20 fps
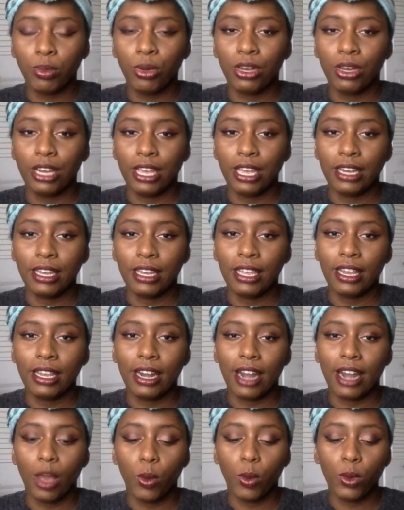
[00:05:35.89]
put in it,
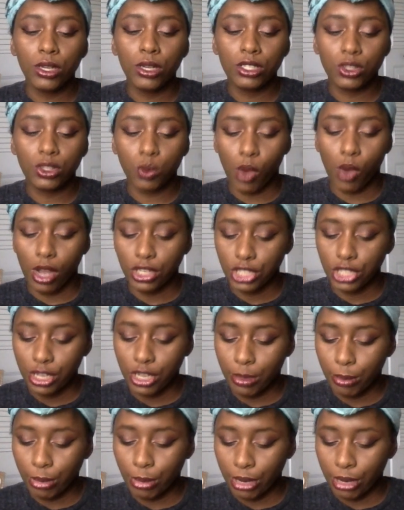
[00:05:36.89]
and I would swatch
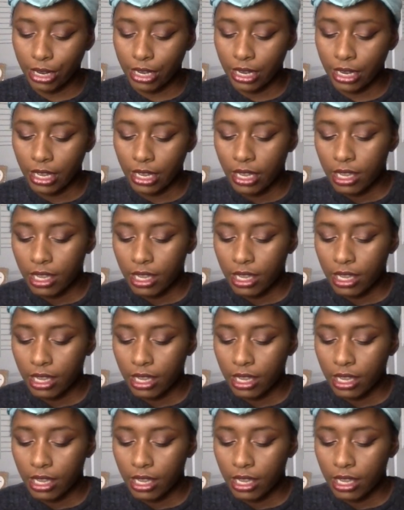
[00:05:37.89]
it, but